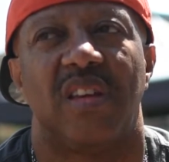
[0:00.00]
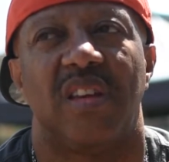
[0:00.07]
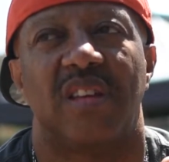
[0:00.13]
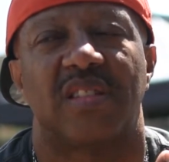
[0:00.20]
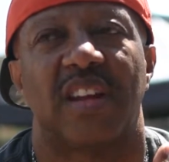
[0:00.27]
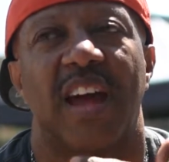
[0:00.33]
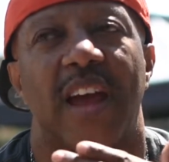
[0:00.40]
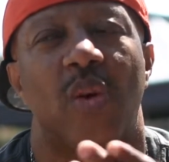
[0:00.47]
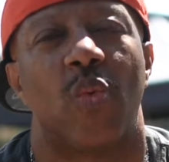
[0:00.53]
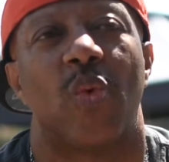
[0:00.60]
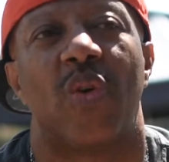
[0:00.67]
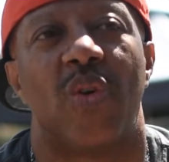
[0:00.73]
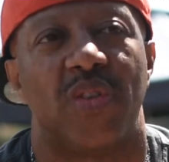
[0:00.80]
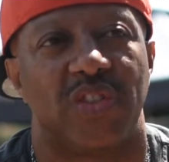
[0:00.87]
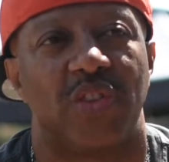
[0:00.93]
it's like
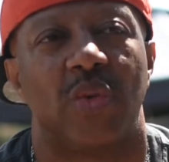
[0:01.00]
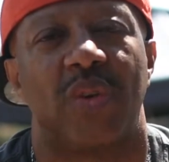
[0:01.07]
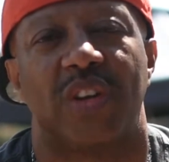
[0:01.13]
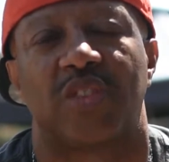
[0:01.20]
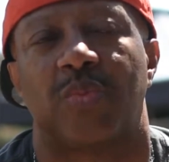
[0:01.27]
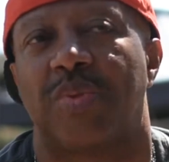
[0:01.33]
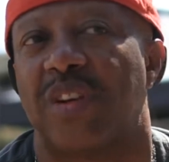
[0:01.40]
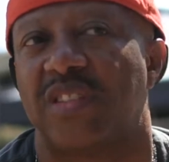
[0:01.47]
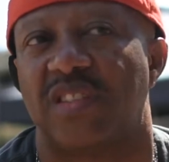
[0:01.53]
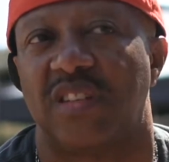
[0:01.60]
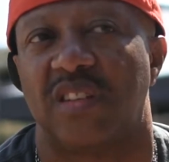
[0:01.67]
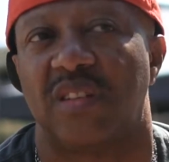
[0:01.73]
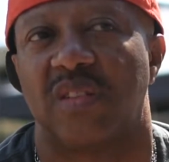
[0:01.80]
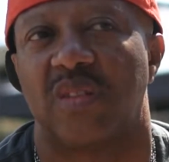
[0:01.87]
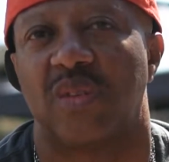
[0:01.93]
words. You
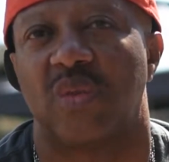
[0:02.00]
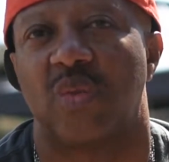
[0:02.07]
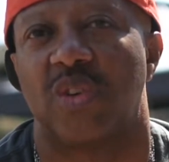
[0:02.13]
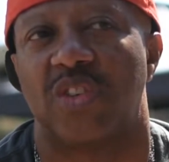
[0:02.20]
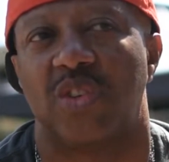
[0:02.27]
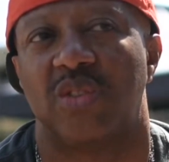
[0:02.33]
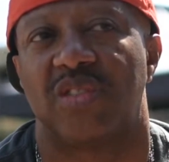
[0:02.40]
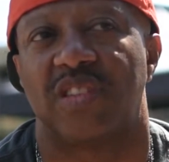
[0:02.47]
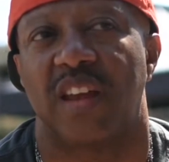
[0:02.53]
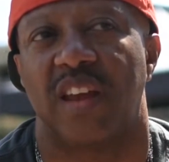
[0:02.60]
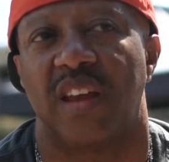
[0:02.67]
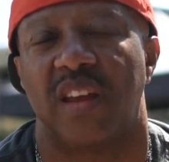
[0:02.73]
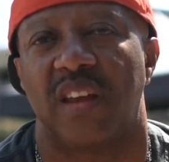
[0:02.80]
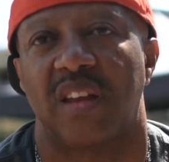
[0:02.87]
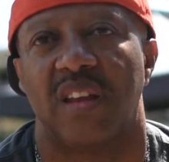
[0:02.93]
expressing what you're
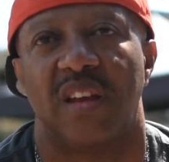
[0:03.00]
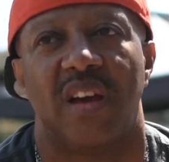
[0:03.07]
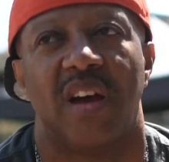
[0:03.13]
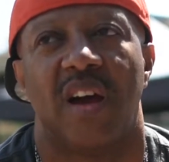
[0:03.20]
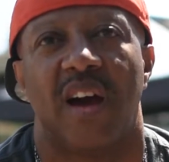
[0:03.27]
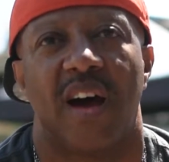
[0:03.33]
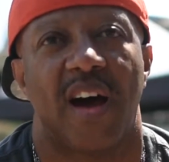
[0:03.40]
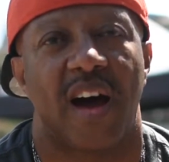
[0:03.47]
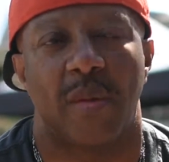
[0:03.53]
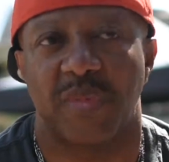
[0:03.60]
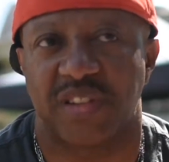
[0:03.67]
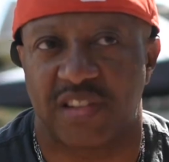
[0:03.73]
saying. I'm a